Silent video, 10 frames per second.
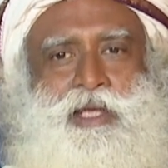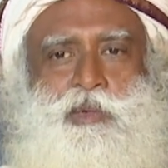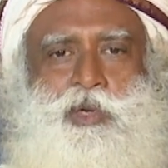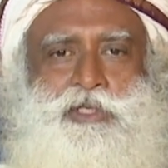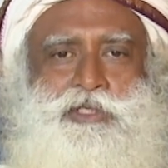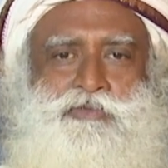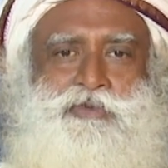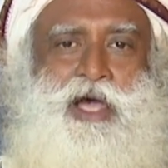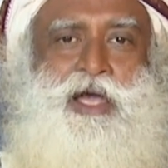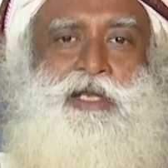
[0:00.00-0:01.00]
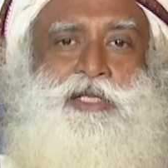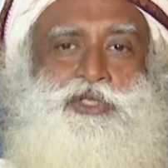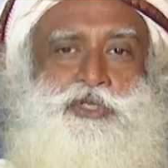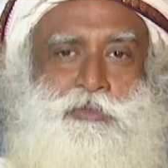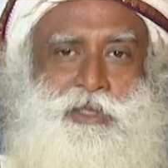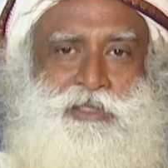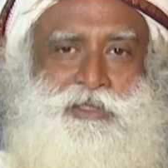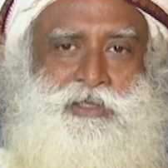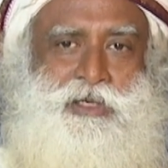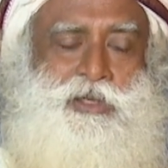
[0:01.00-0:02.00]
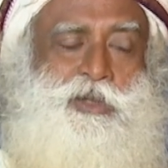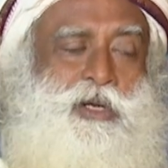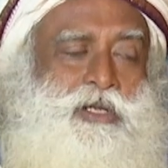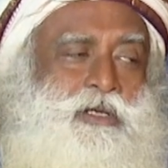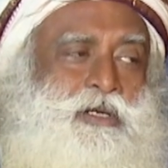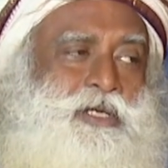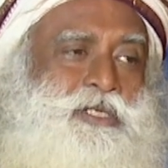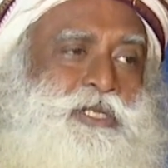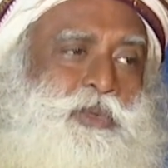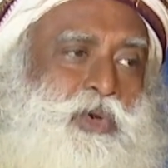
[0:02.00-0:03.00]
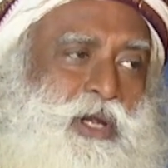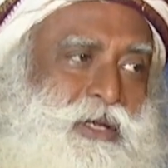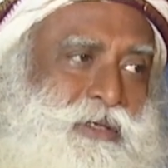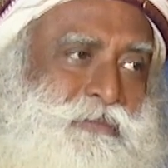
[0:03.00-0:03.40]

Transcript: he wants a fine instrument, not a crusty one.